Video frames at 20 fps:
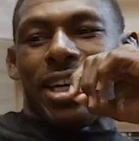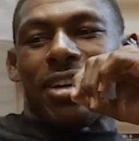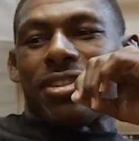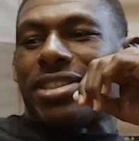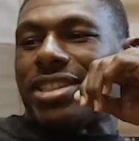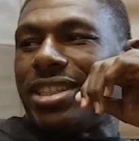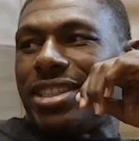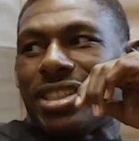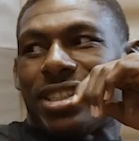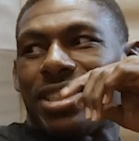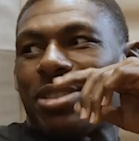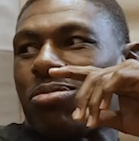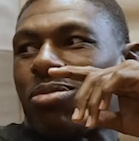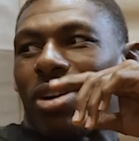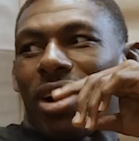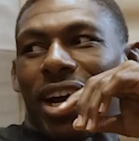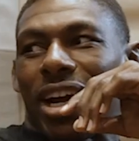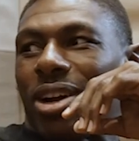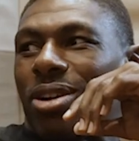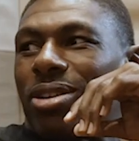death sentences,
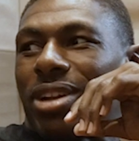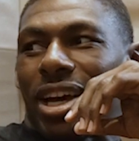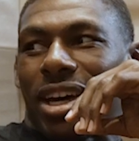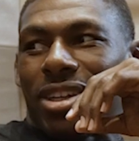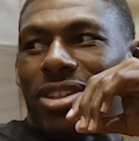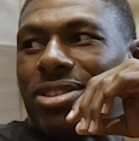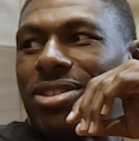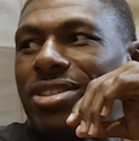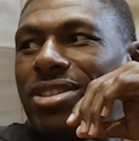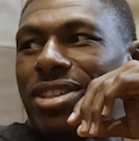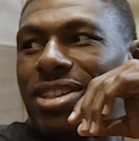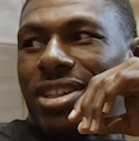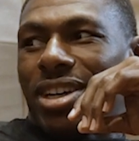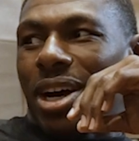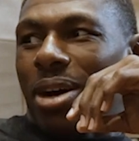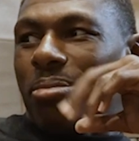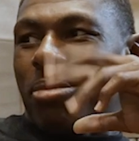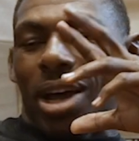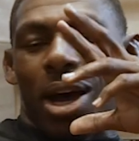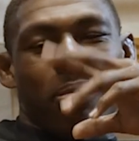bro. I ain't gonna lie to you.
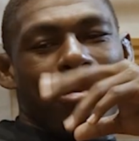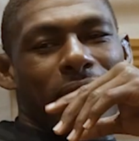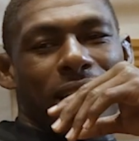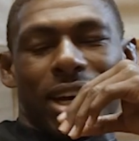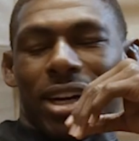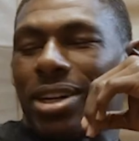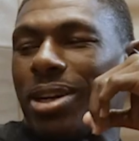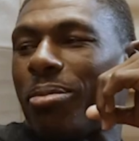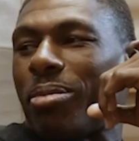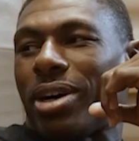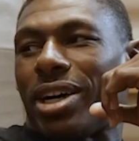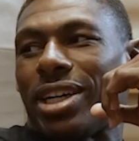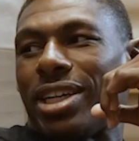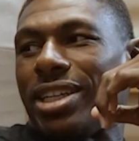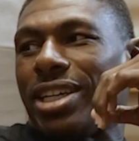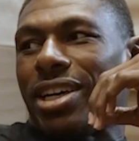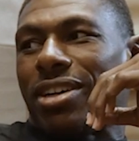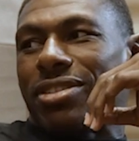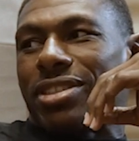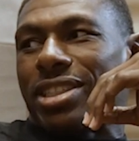I'm lining up
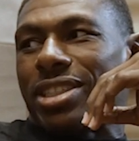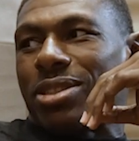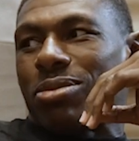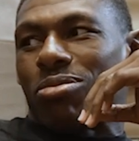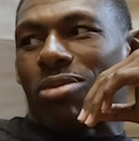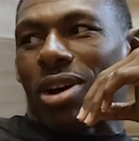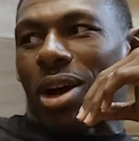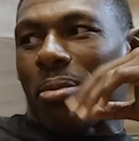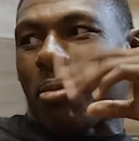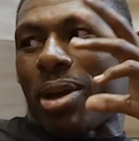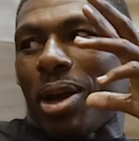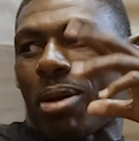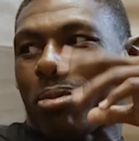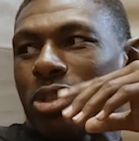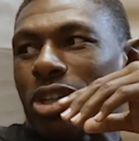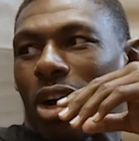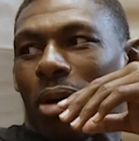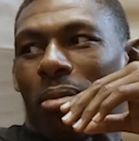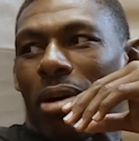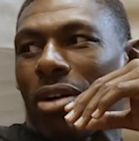100 death sentences, bro. I mean, I'm
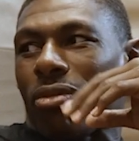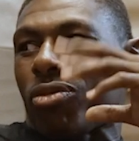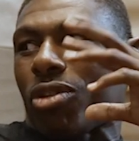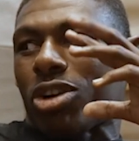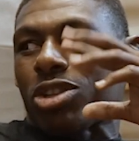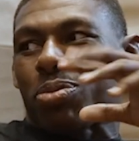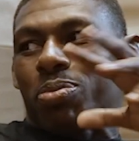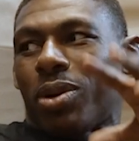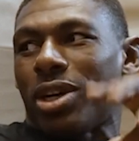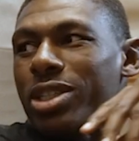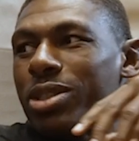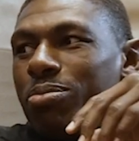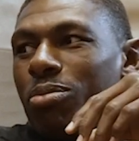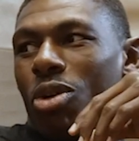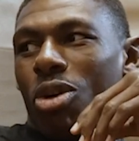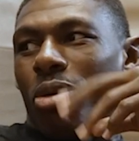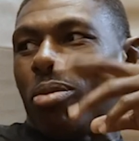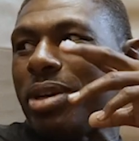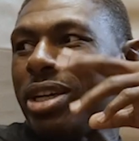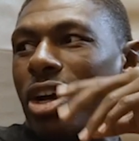talking about first punch,
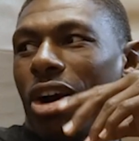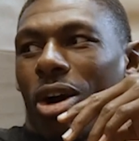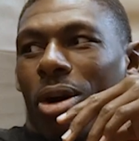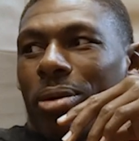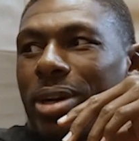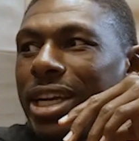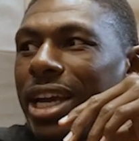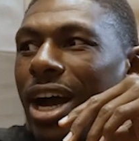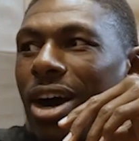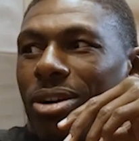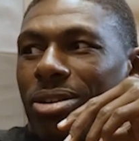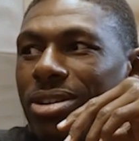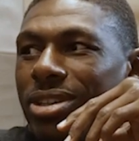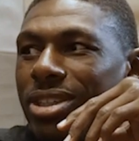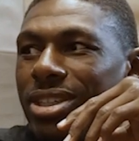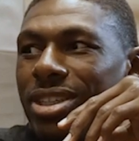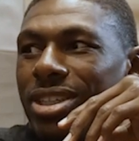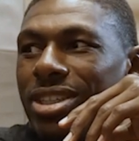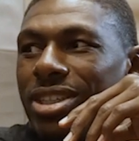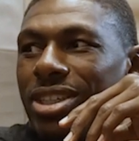boom, he already out.
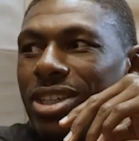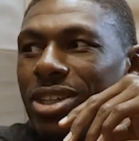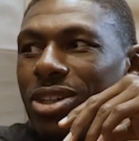That